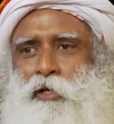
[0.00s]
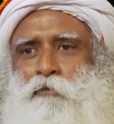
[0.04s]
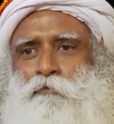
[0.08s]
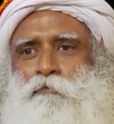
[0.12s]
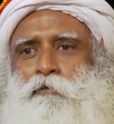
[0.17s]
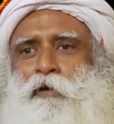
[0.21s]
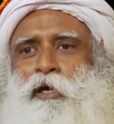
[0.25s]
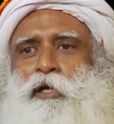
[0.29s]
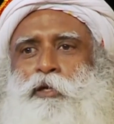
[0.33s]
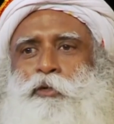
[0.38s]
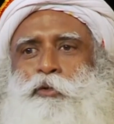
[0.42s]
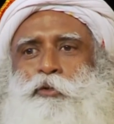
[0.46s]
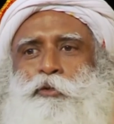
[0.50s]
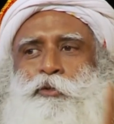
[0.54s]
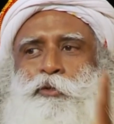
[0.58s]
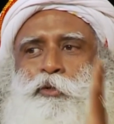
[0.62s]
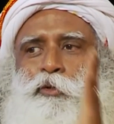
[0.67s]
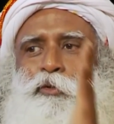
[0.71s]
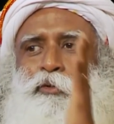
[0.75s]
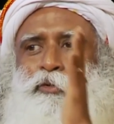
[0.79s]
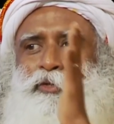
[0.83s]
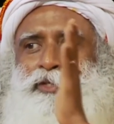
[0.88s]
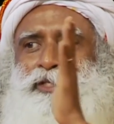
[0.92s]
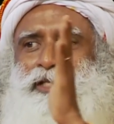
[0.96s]
where you
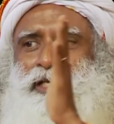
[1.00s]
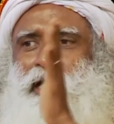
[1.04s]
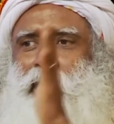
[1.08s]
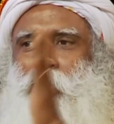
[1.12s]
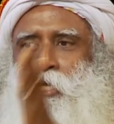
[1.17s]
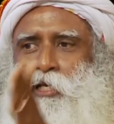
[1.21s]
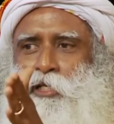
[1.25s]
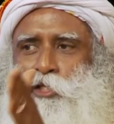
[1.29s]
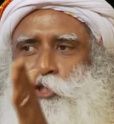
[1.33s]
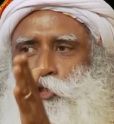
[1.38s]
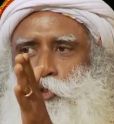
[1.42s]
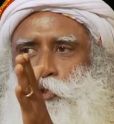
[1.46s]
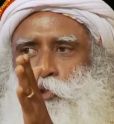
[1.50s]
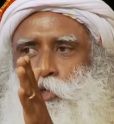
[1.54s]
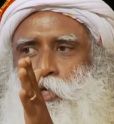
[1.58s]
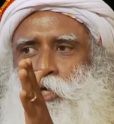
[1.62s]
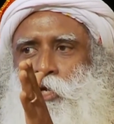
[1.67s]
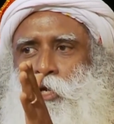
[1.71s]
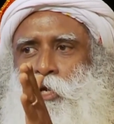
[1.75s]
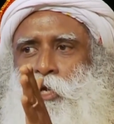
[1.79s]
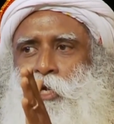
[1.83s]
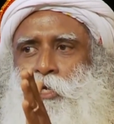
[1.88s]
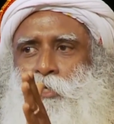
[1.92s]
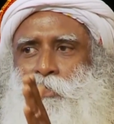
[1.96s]
don't see any
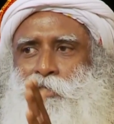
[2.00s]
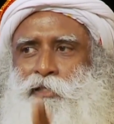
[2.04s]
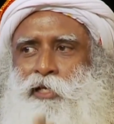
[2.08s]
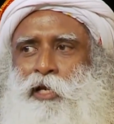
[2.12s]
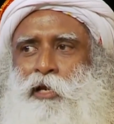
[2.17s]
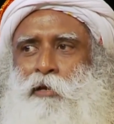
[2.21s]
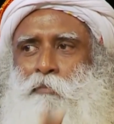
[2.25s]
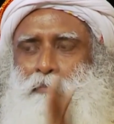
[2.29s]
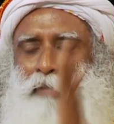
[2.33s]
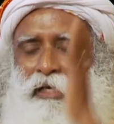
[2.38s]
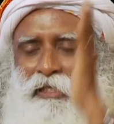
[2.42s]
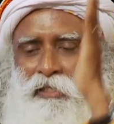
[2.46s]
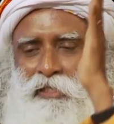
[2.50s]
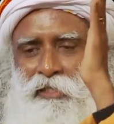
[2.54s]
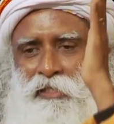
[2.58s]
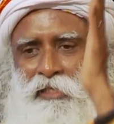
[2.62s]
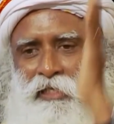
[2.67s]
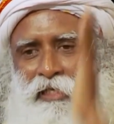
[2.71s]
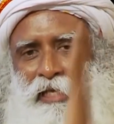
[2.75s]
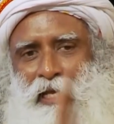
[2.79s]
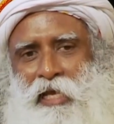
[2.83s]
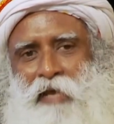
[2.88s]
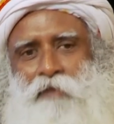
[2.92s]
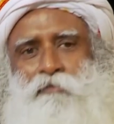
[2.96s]
straight lines, but
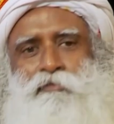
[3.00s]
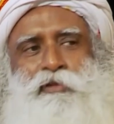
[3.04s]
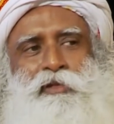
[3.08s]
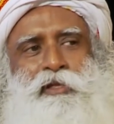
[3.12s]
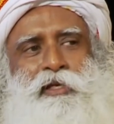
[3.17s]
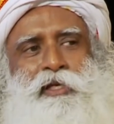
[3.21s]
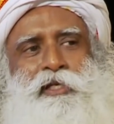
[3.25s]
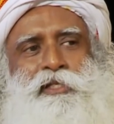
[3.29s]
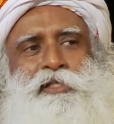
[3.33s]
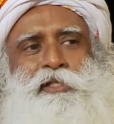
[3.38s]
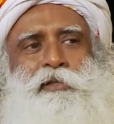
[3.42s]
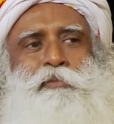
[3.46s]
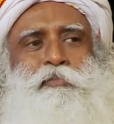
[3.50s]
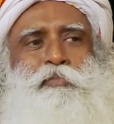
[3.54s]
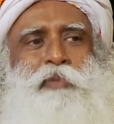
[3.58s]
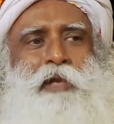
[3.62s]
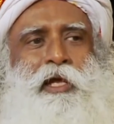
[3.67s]
still everything is in